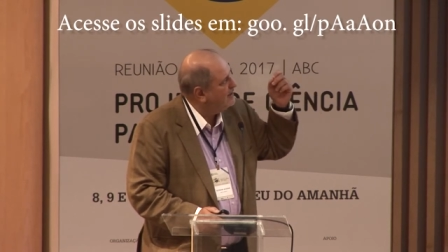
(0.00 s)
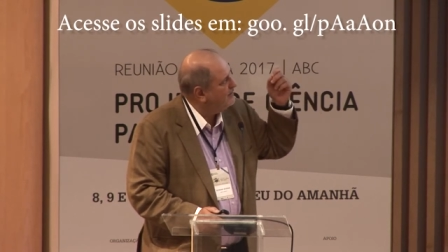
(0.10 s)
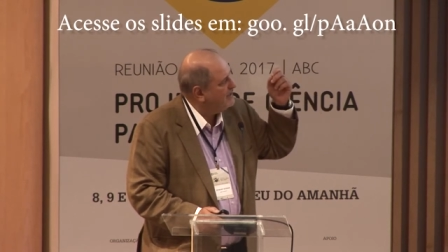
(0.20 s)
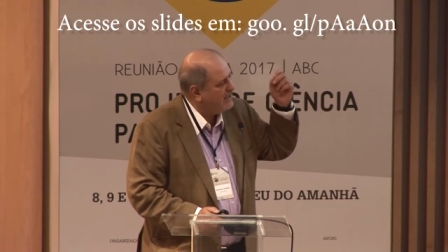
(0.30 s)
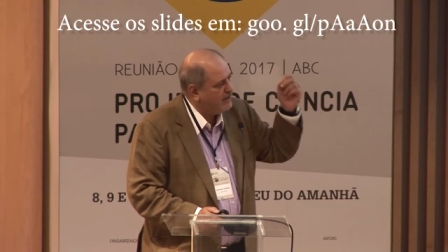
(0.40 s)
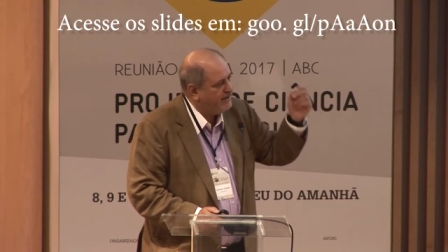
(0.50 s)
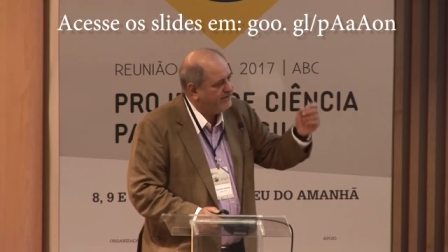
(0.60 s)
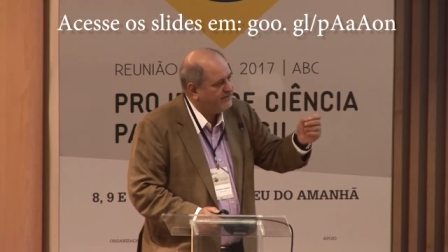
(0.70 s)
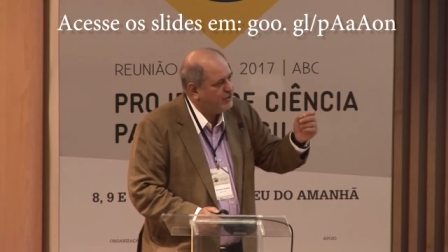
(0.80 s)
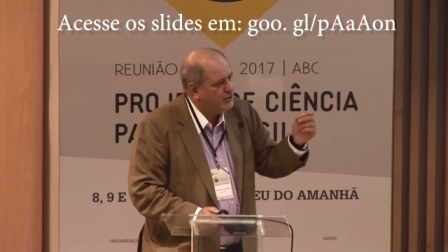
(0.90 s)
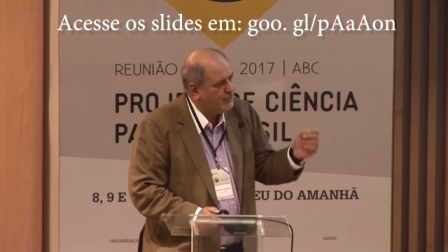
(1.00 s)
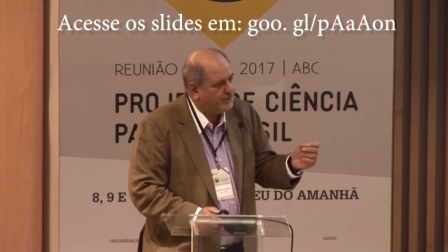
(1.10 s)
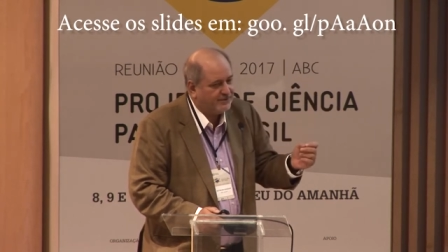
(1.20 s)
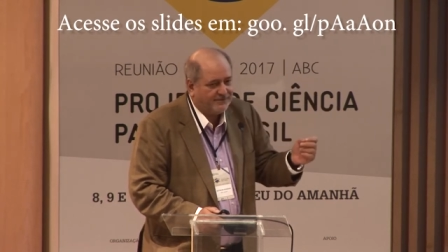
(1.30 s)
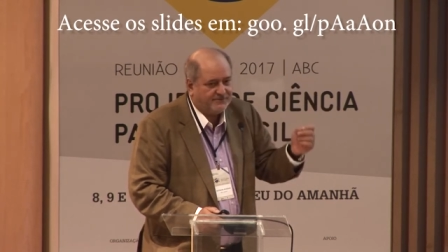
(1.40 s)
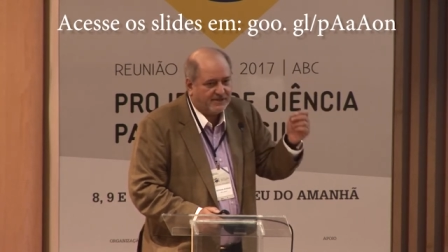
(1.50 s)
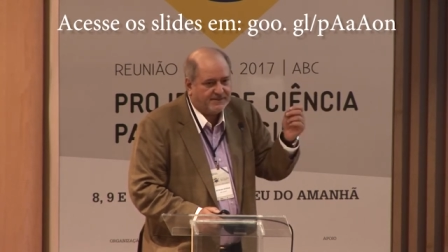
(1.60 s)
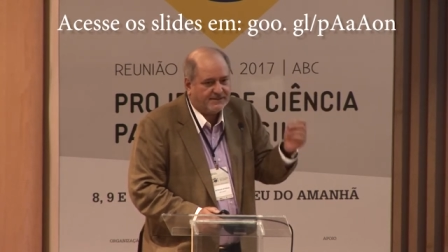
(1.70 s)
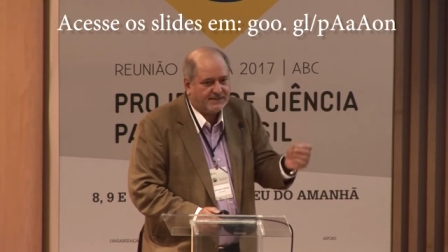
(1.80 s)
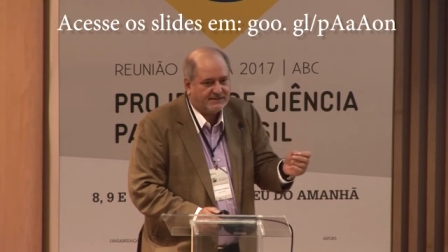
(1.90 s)
we now have a cure for
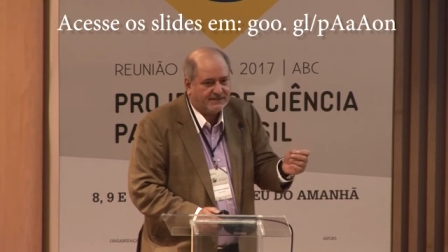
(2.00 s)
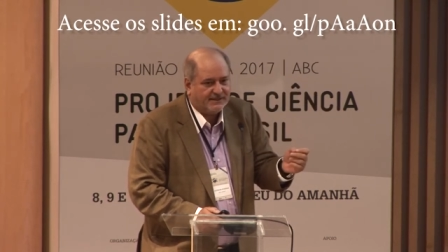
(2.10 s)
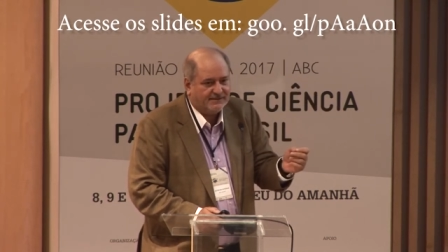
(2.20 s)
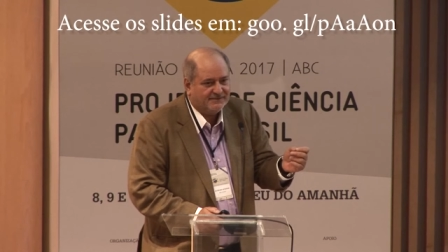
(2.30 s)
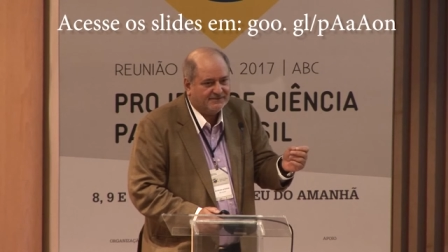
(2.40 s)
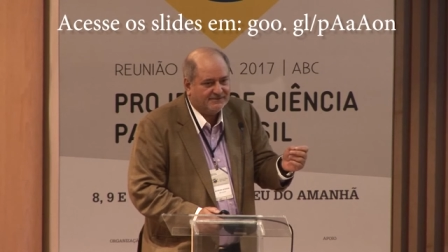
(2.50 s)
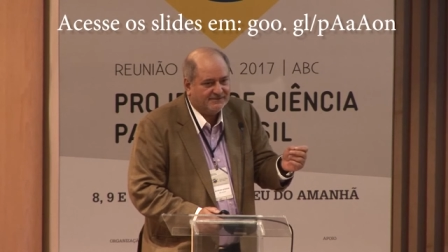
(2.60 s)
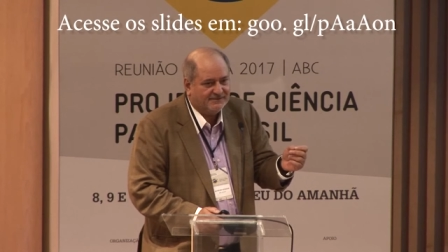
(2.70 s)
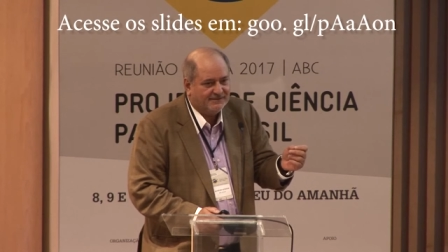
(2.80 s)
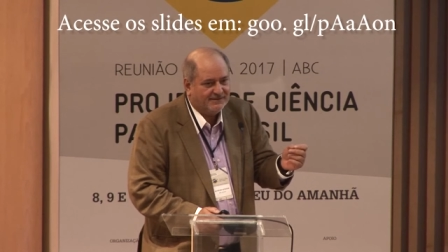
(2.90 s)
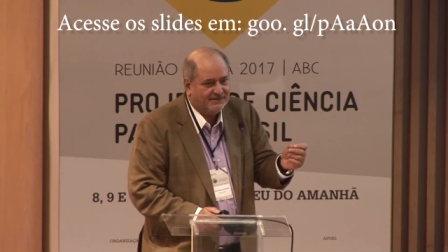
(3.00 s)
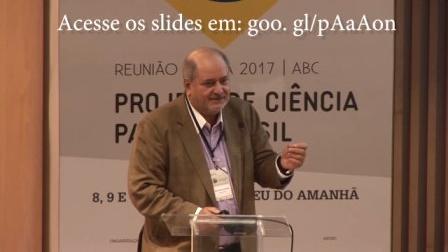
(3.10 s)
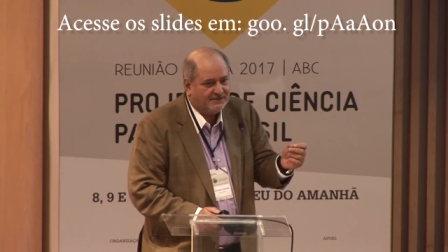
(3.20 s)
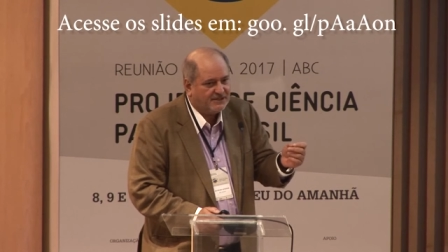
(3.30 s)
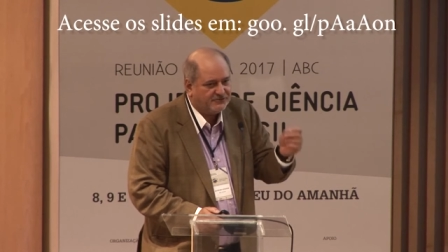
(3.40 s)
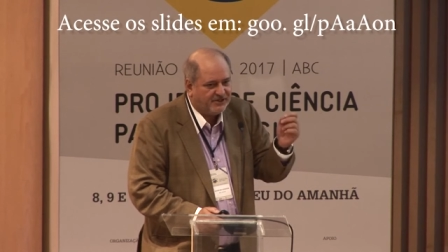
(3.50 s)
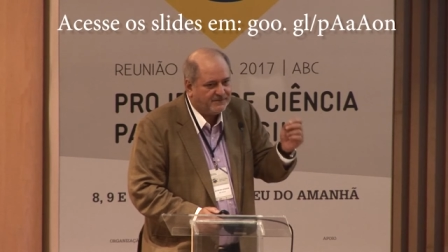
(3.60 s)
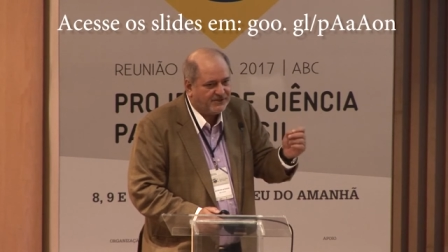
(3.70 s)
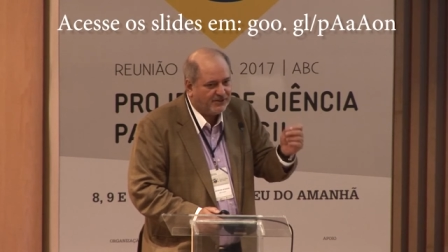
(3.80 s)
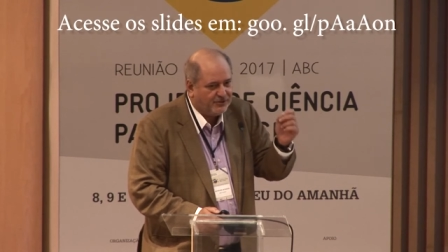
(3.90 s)
hepatitis C not a
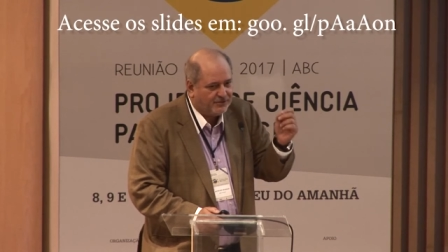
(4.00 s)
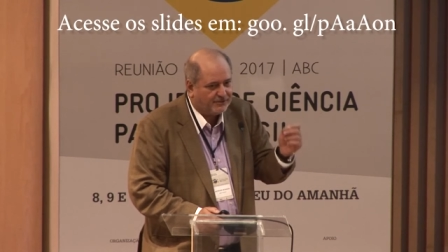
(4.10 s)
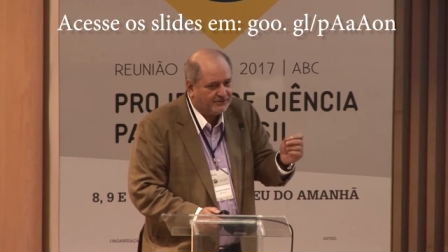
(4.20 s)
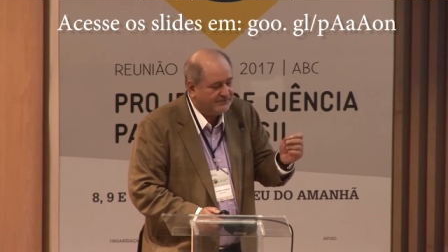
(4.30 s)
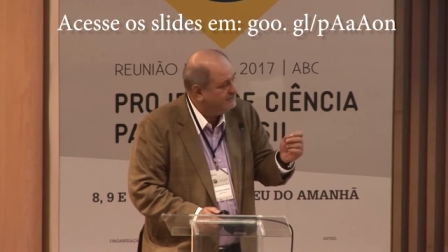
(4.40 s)
treatment, a cure,